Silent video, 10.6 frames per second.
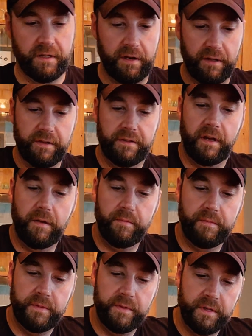Not all the time,
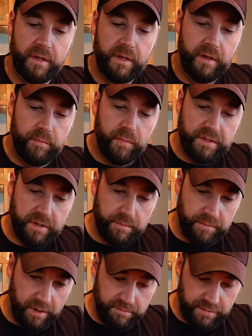but
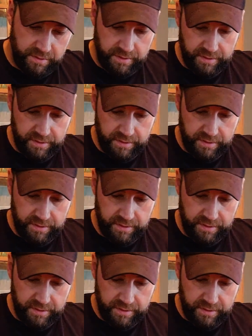sometimes.